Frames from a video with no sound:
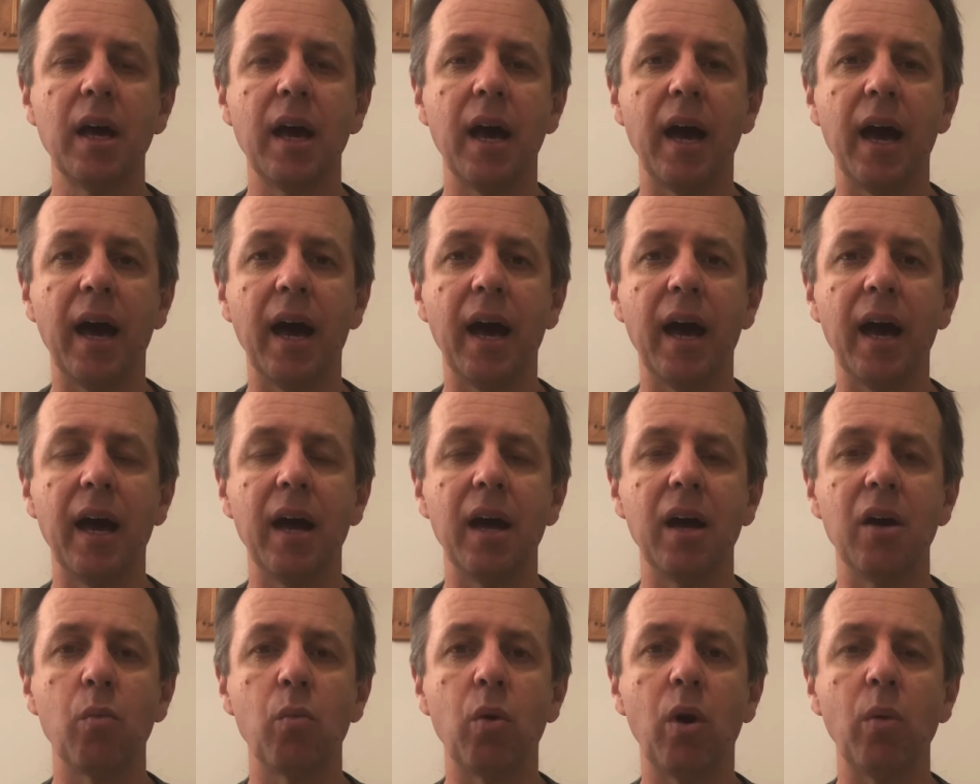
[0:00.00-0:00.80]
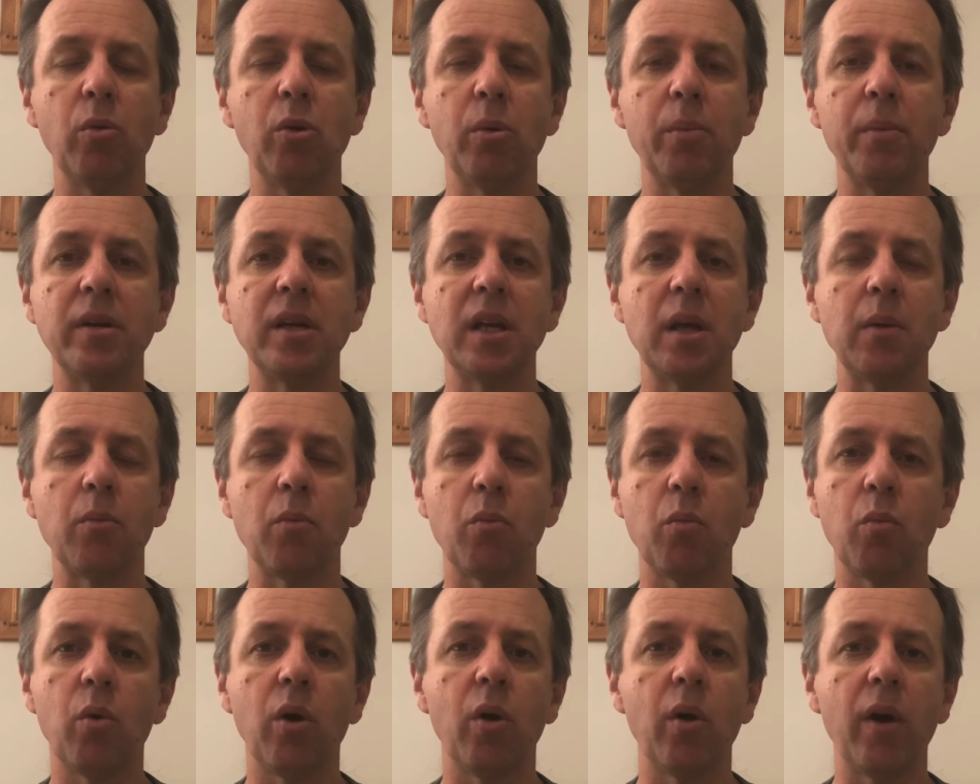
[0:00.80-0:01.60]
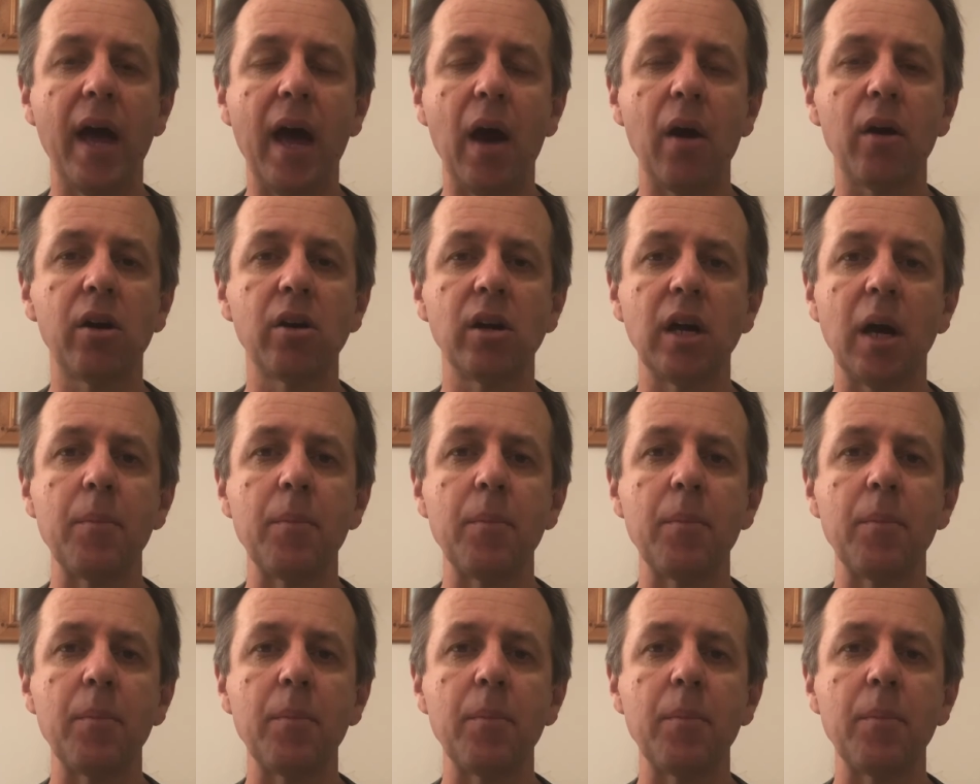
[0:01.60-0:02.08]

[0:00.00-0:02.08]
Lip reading: how can I